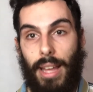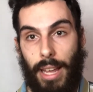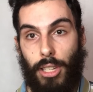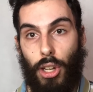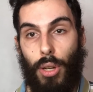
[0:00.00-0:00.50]

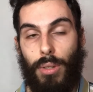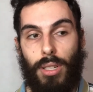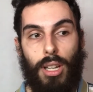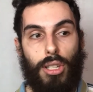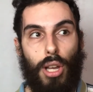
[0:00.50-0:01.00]
is used.
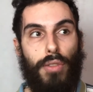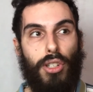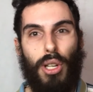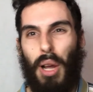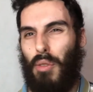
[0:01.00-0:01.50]
So if you
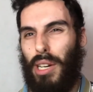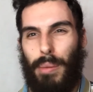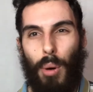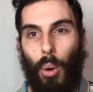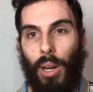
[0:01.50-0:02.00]
do like really
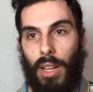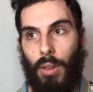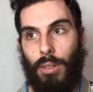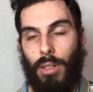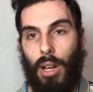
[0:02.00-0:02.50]
poorly
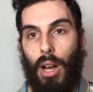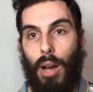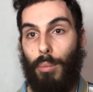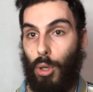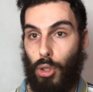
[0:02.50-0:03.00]
on a
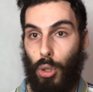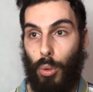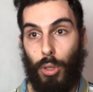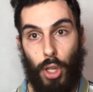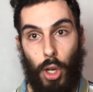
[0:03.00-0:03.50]
module
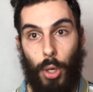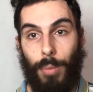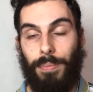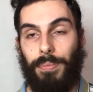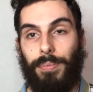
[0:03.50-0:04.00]
or two,
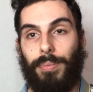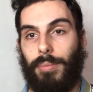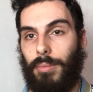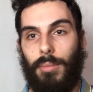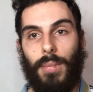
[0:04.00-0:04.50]

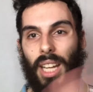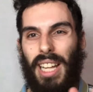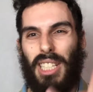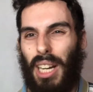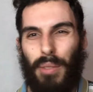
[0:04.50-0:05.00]

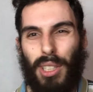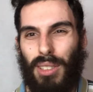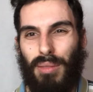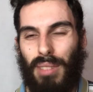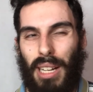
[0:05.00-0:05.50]
it's kind of
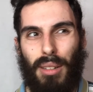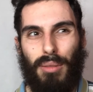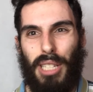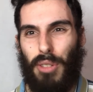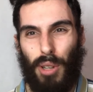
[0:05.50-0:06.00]
like
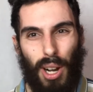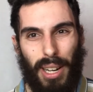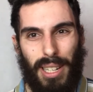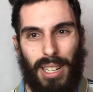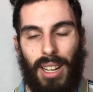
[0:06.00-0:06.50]

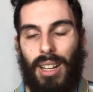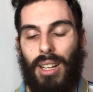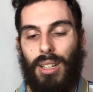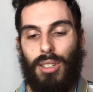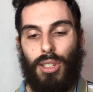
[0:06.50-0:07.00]
disregarded.
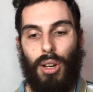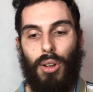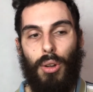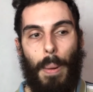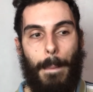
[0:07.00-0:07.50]

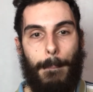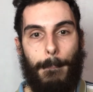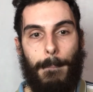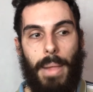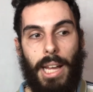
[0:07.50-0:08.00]
So
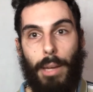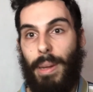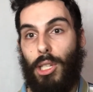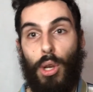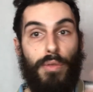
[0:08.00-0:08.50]
it could be
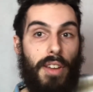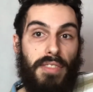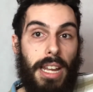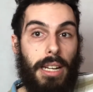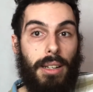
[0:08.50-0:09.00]

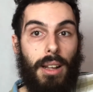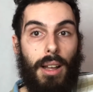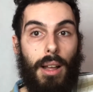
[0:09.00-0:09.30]
215